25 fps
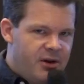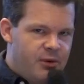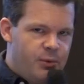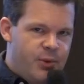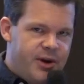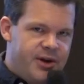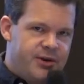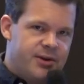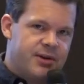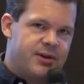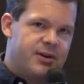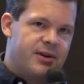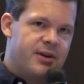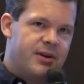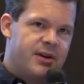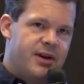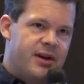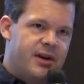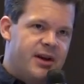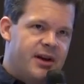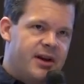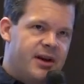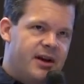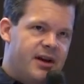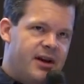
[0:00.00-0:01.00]
we could
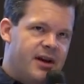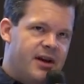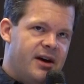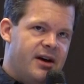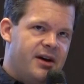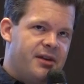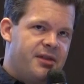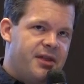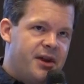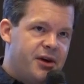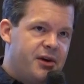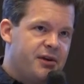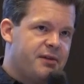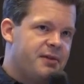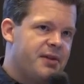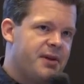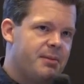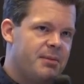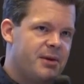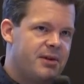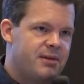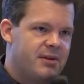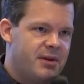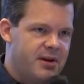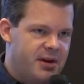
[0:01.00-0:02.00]
think of
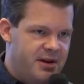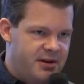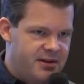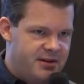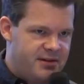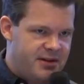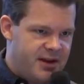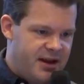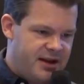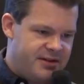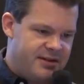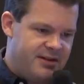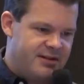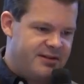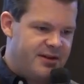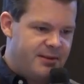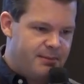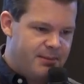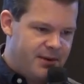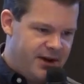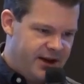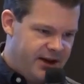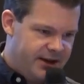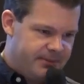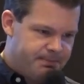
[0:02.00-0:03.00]
them as a
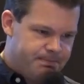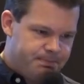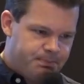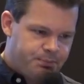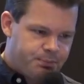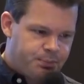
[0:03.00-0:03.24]
simply